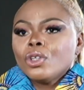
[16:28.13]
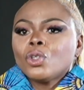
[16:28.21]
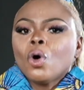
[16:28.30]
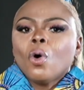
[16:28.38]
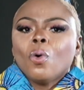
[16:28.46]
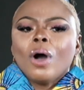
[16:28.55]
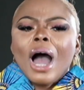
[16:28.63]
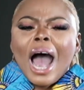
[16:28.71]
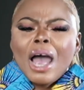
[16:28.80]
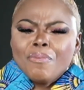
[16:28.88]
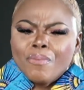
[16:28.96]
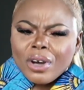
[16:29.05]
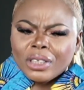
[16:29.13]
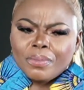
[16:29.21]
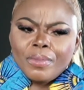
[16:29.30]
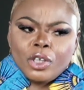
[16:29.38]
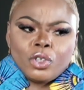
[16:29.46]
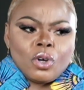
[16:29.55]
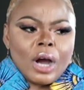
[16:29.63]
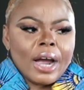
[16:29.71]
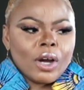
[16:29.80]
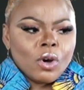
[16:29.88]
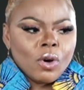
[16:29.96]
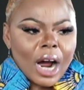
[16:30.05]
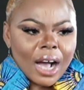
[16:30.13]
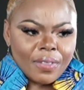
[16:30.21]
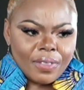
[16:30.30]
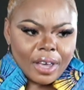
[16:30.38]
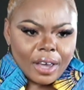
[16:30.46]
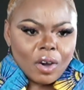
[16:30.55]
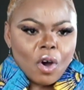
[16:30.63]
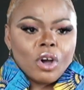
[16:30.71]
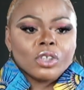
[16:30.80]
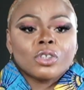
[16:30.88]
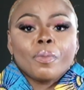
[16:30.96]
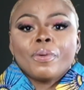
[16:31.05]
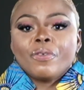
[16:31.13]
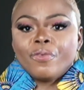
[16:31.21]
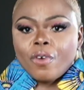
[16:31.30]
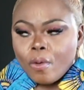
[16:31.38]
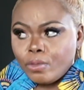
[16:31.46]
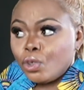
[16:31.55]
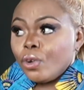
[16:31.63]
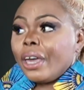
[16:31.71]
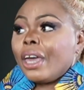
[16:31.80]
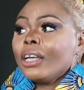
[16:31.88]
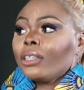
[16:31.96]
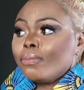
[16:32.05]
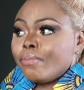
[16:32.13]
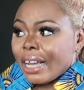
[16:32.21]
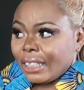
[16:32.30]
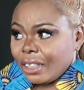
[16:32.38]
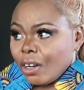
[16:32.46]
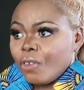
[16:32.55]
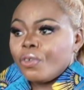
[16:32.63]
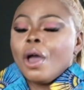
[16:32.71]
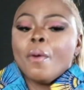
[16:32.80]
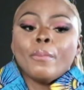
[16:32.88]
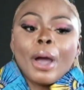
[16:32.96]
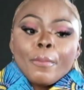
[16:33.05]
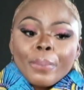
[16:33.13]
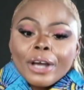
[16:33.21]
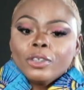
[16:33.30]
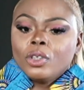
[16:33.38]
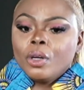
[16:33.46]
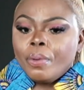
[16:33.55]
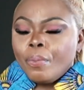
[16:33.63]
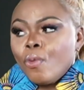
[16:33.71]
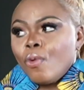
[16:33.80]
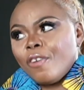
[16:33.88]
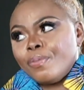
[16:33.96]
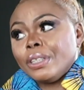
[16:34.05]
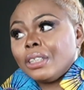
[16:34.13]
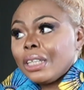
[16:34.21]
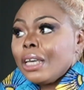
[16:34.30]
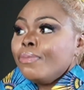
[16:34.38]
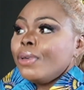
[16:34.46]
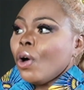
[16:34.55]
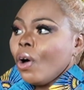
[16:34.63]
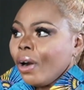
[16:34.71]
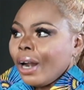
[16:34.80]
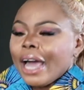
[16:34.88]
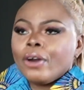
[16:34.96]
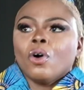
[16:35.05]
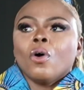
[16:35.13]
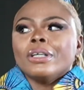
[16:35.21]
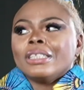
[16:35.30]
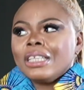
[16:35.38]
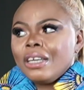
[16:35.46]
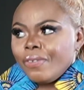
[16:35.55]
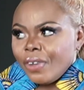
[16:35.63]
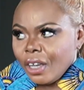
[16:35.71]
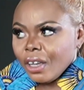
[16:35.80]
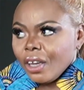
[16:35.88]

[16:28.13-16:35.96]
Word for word: So I must make sure I go out there, also perform, showcase myself, mm. my brand to the people who have been seeing me online or on mm. TV.